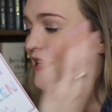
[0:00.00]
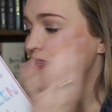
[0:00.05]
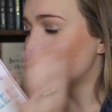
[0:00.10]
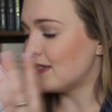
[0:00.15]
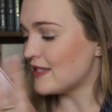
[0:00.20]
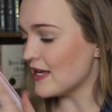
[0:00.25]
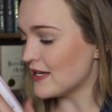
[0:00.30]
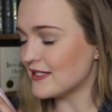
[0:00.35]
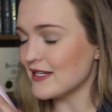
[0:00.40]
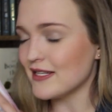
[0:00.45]

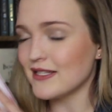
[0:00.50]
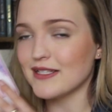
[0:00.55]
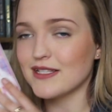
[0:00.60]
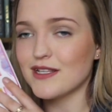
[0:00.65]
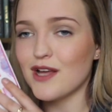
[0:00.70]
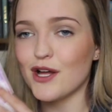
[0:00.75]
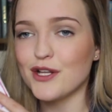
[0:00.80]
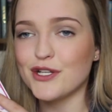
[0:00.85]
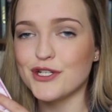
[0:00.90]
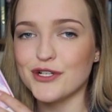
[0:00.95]
is set in
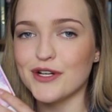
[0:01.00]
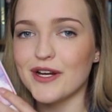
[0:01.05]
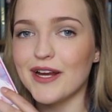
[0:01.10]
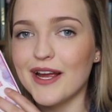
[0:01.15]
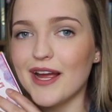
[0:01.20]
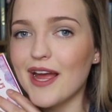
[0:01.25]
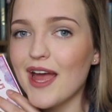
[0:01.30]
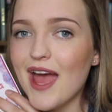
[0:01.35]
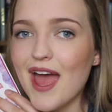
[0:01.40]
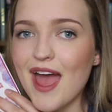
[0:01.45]
this
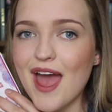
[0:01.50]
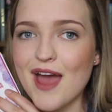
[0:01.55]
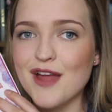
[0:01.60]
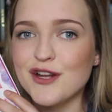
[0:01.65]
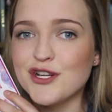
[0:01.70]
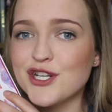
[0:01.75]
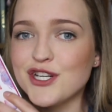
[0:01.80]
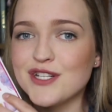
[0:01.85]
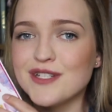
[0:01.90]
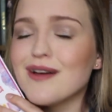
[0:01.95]
country
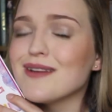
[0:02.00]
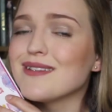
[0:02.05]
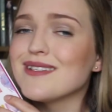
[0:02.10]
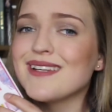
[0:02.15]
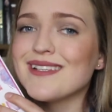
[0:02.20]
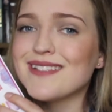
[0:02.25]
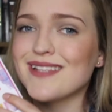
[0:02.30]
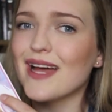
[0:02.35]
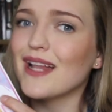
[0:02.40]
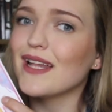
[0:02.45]
and she
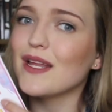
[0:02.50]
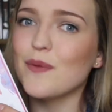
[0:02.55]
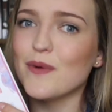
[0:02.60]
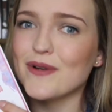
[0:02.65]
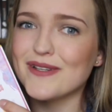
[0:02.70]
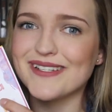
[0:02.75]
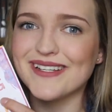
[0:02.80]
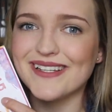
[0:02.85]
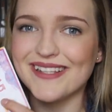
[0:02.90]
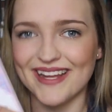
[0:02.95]
doesn't exactly
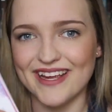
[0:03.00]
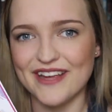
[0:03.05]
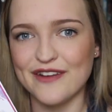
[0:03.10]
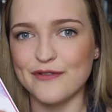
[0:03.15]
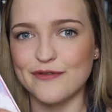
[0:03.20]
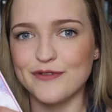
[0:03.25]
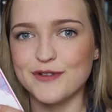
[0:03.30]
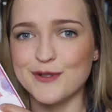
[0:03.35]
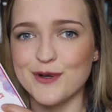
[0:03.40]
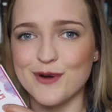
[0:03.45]
want to
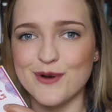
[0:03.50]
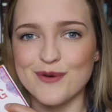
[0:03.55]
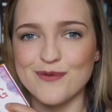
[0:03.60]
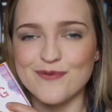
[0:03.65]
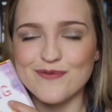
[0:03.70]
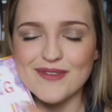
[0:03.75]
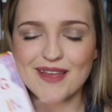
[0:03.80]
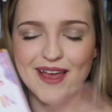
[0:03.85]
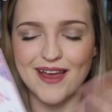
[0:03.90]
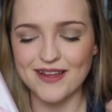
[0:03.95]
leave.
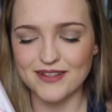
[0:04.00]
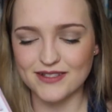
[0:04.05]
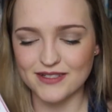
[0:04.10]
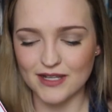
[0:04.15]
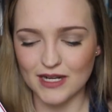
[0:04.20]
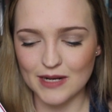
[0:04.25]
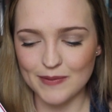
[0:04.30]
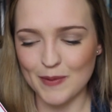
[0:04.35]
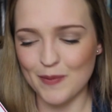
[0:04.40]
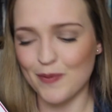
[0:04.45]
So yeah, it's
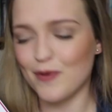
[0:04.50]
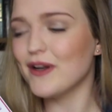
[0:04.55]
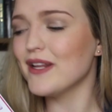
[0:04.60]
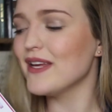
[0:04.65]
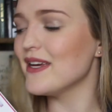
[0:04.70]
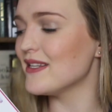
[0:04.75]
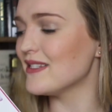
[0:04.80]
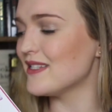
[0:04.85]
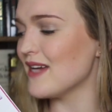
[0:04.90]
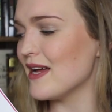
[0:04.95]
gonna be
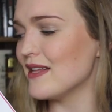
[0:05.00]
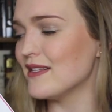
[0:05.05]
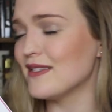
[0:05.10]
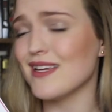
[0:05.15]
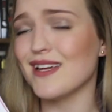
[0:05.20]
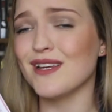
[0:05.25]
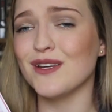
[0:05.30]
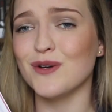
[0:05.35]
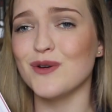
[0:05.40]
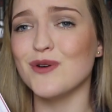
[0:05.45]
pretty
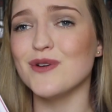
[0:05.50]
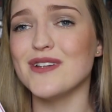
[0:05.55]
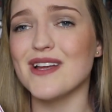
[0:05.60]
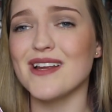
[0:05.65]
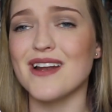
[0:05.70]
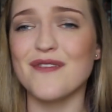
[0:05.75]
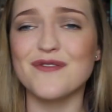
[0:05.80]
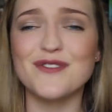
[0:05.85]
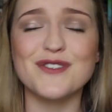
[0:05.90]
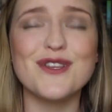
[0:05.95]
intense and good,
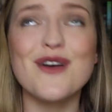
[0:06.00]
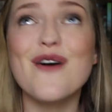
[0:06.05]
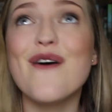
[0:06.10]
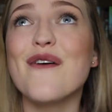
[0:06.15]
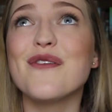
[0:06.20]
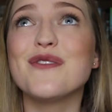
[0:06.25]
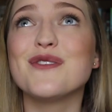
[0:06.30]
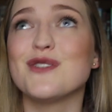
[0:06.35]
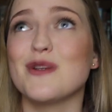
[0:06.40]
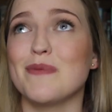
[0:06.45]
and I've just
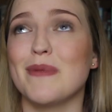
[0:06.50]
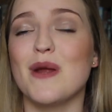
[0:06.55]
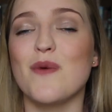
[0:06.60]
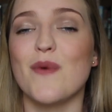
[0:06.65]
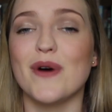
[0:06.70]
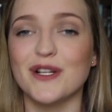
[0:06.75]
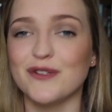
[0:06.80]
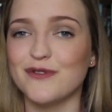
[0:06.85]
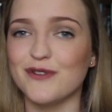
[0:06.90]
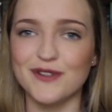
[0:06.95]
heard so many
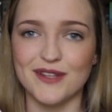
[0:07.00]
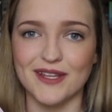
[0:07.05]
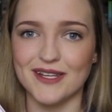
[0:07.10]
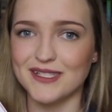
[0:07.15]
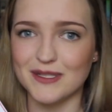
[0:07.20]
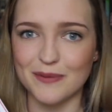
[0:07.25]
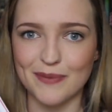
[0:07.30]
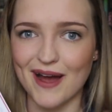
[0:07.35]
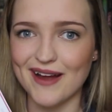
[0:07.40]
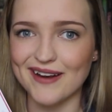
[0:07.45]
wonderful
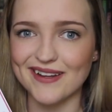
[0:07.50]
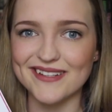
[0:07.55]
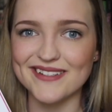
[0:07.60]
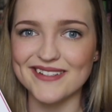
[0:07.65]
things about